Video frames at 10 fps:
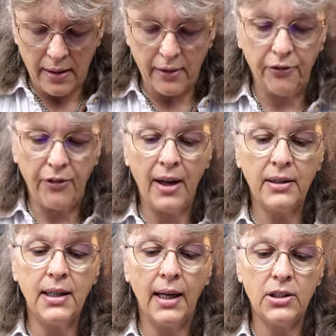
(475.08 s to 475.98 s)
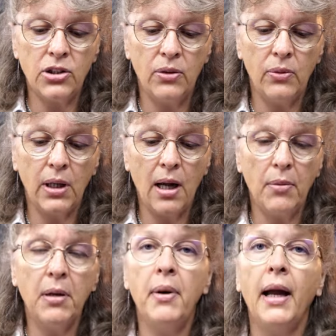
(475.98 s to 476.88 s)
The foundation, we're
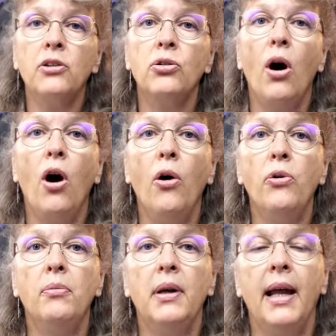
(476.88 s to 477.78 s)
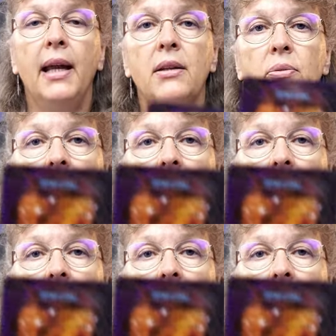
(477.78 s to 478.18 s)
coming back to homeland.